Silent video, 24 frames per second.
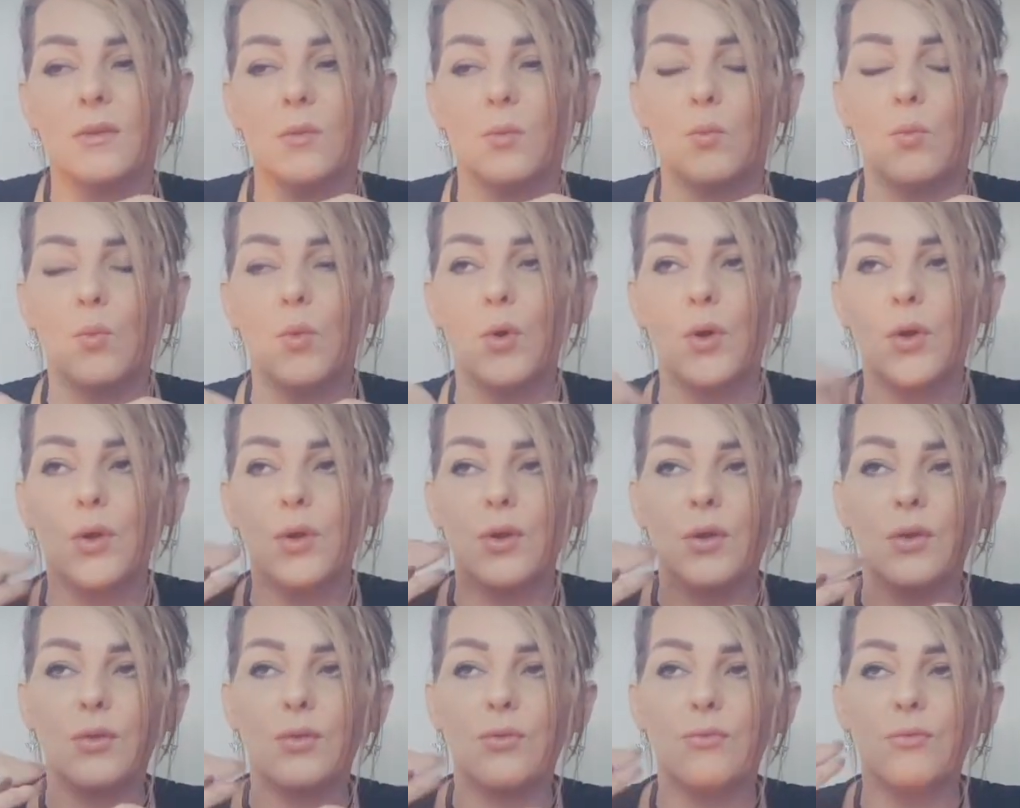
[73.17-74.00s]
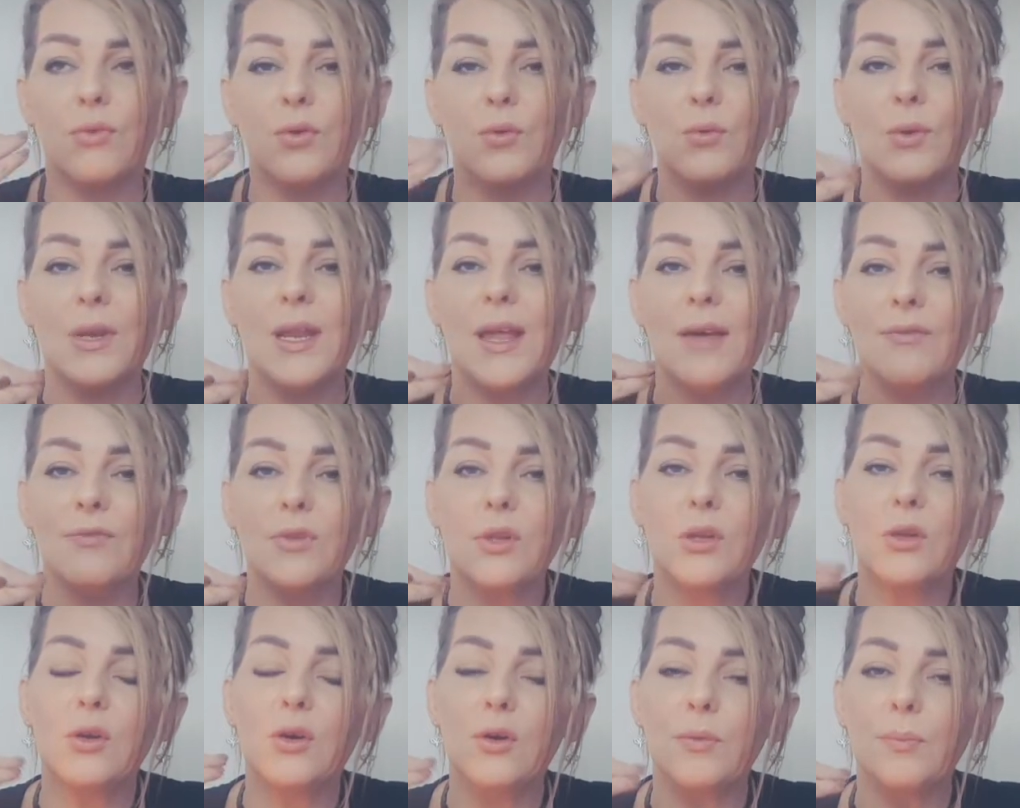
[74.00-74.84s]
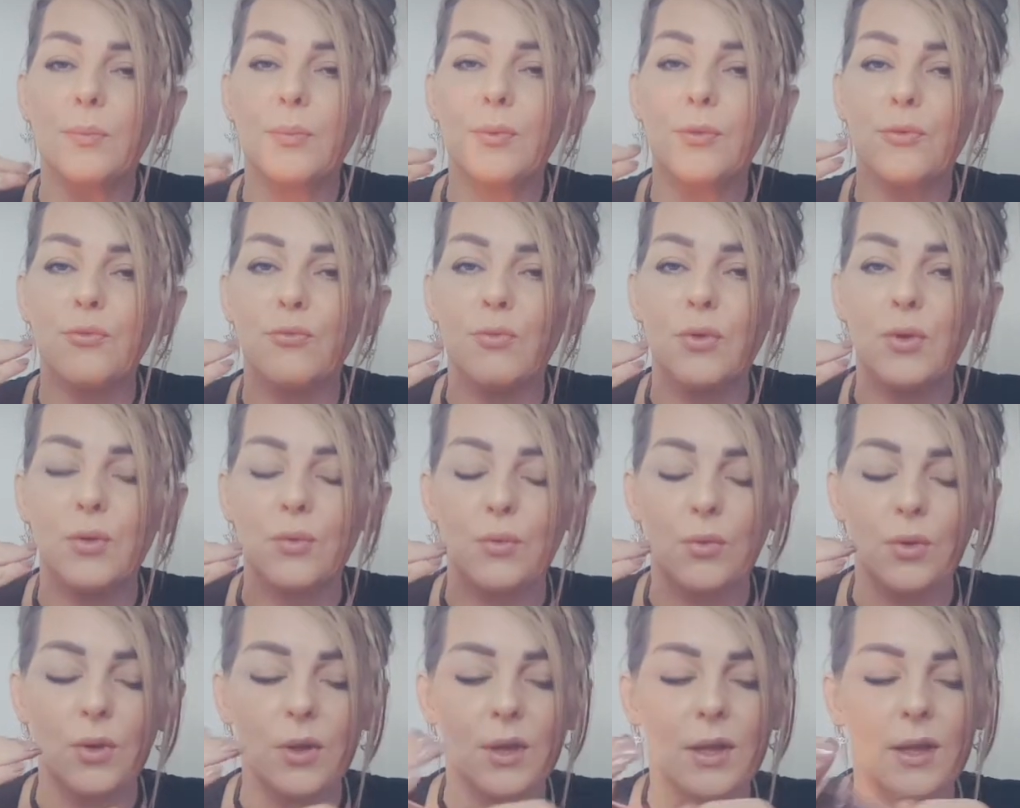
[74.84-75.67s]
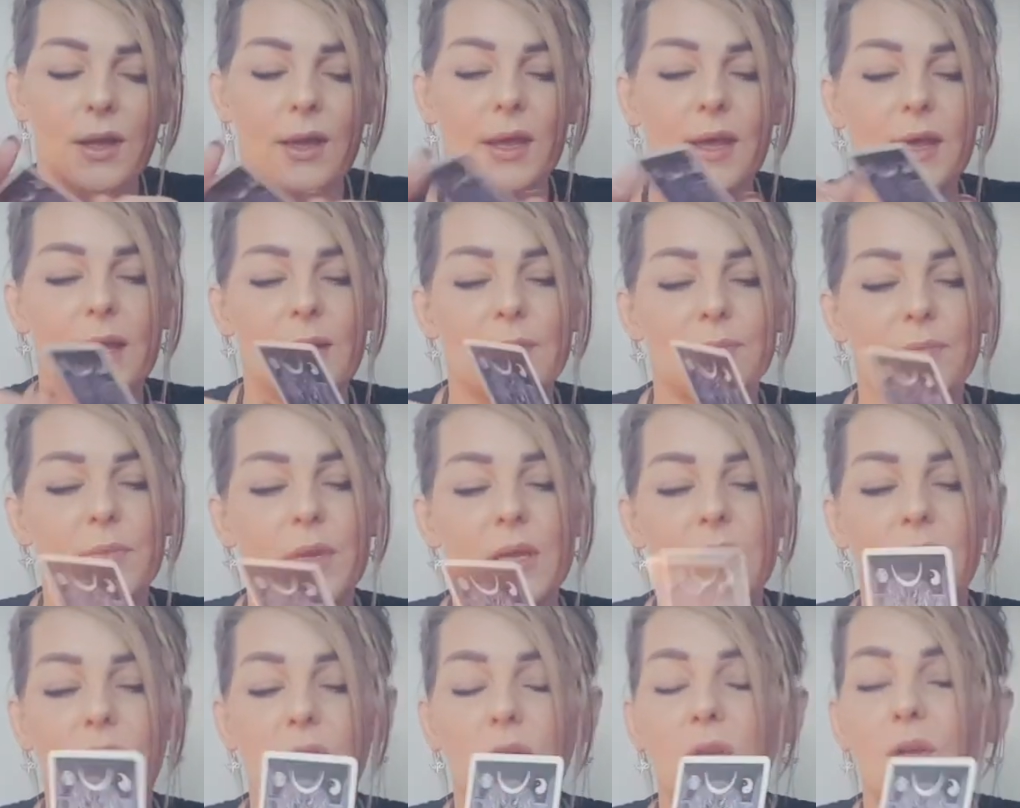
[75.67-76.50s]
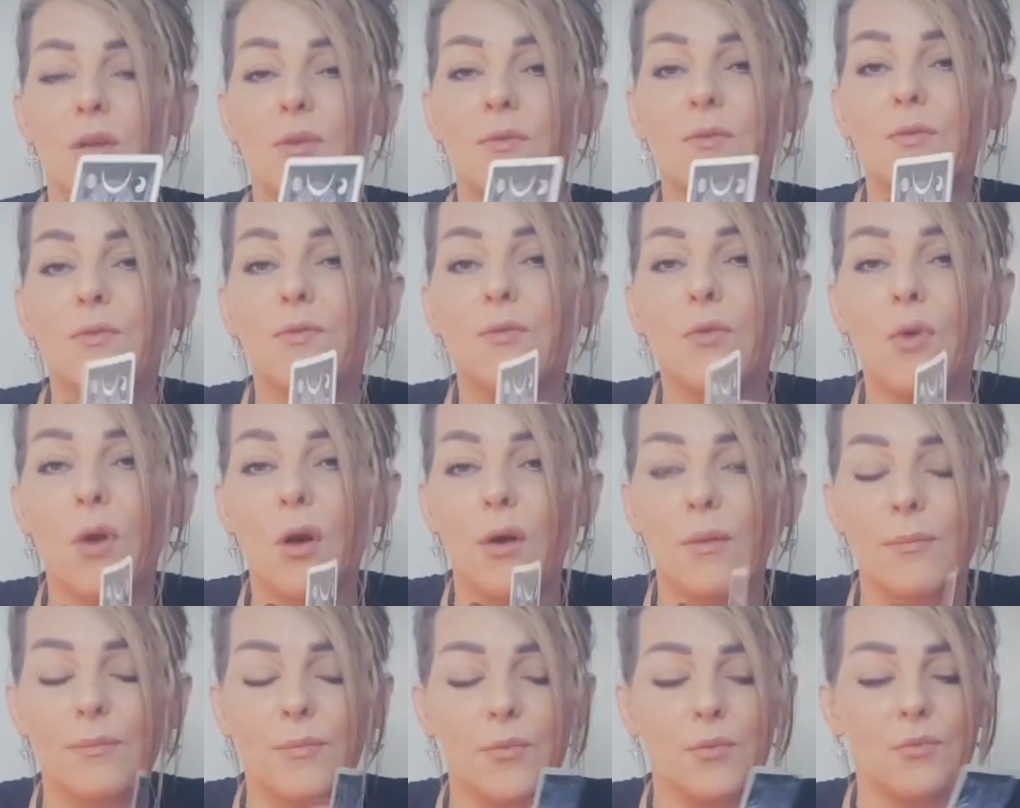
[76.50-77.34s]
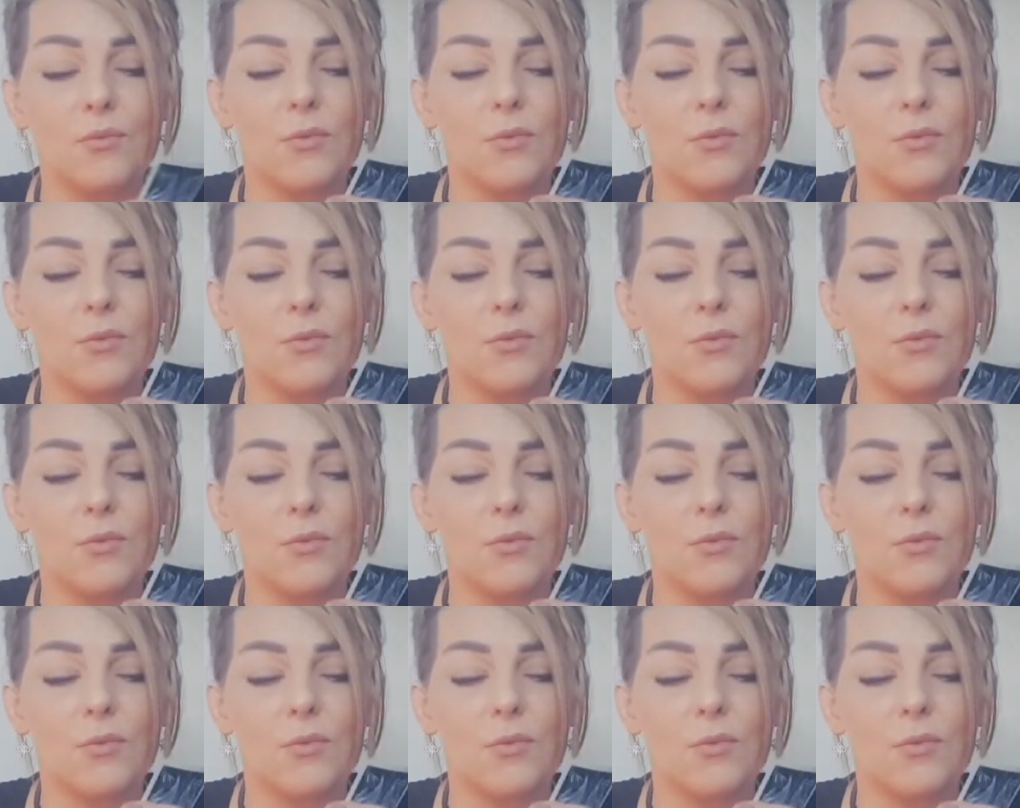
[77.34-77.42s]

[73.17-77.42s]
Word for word: work through, level up through um, and learn from,